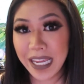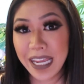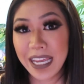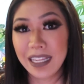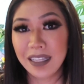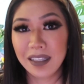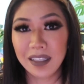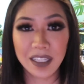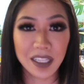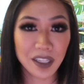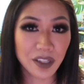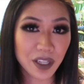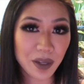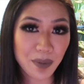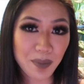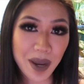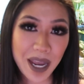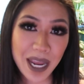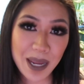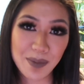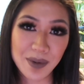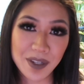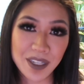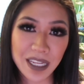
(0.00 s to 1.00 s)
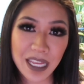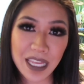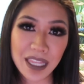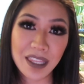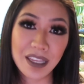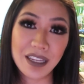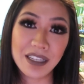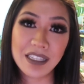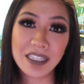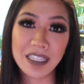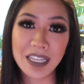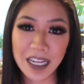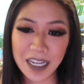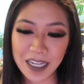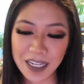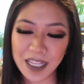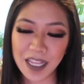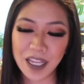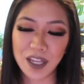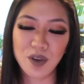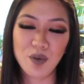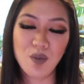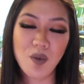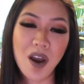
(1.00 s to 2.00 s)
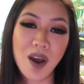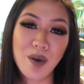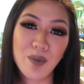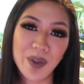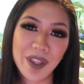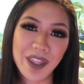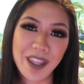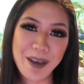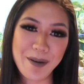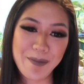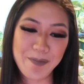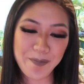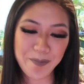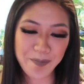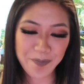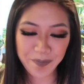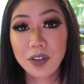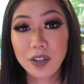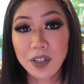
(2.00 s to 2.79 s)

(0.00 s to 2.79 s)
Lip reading: and lily pipes to get the aesthetics that you want with them.